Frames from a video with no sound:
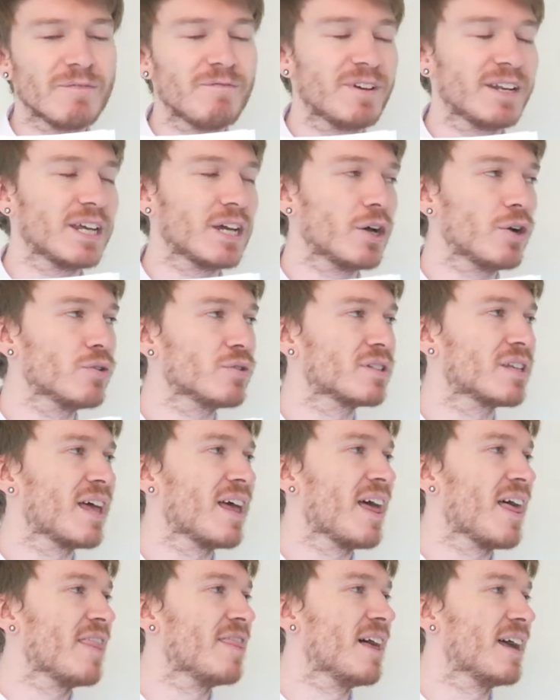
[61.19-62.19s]
and
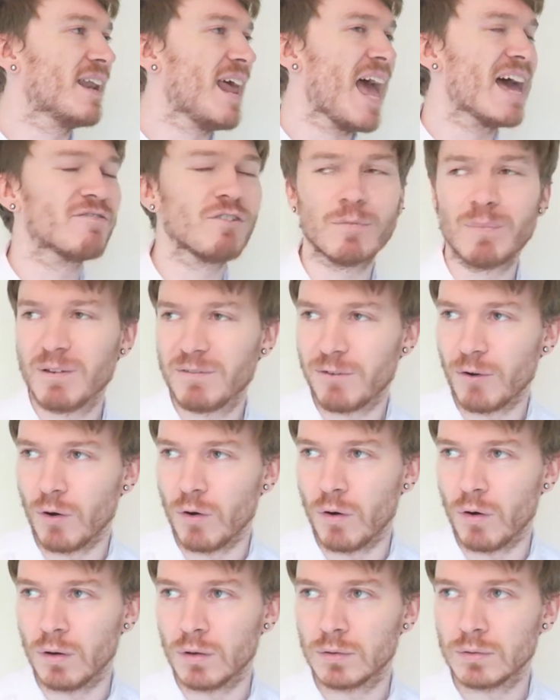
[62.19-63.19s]
videos than ever
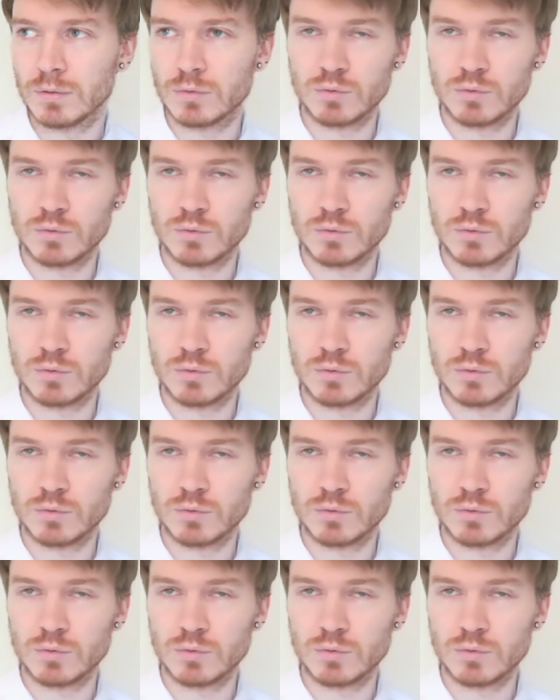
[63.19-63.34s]
before.